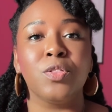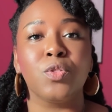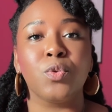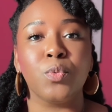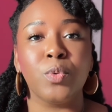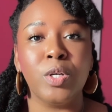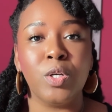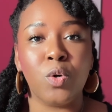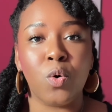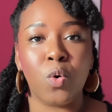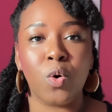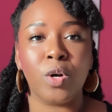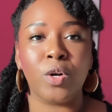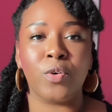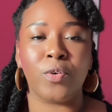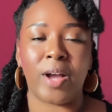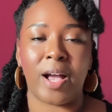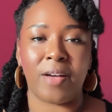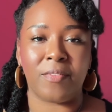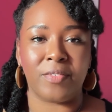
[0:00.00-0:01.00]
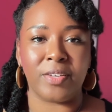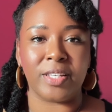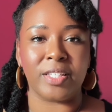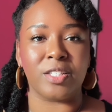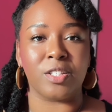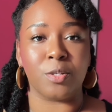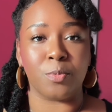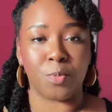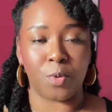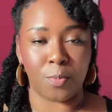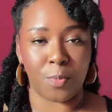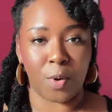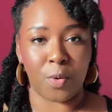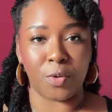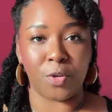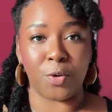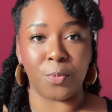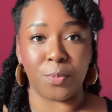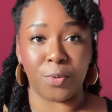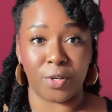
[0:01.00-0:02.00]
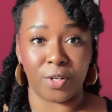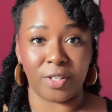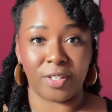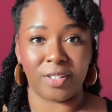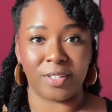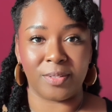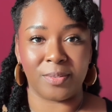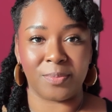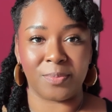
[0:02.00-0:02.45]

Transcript: 3 core graphics to promote your book.